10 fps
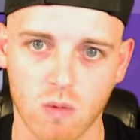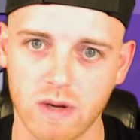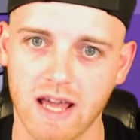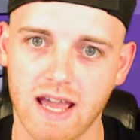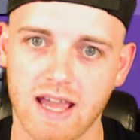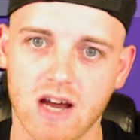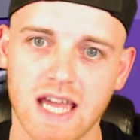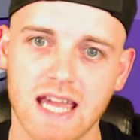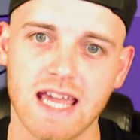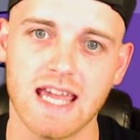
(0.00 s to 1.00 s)
Wiener
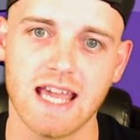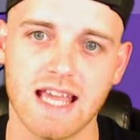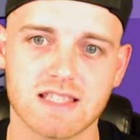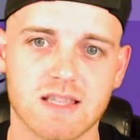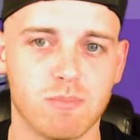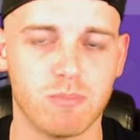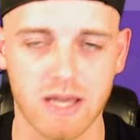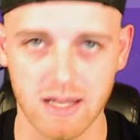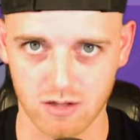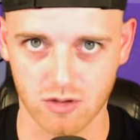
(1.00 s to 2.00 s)
AI is the
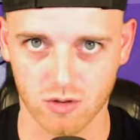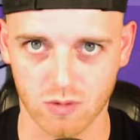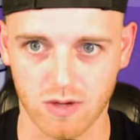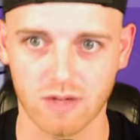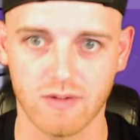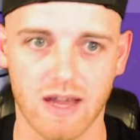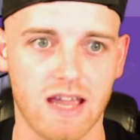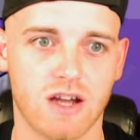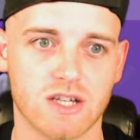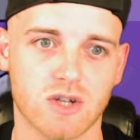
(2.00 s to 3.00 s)
pinnacle of
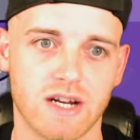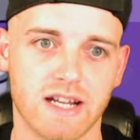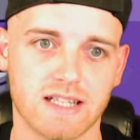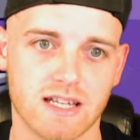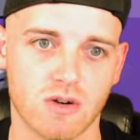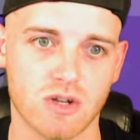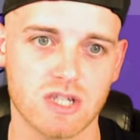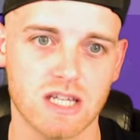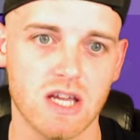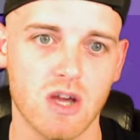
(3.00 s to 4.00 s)
AI trading
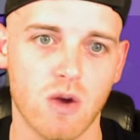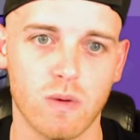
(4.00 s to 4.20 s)
technology.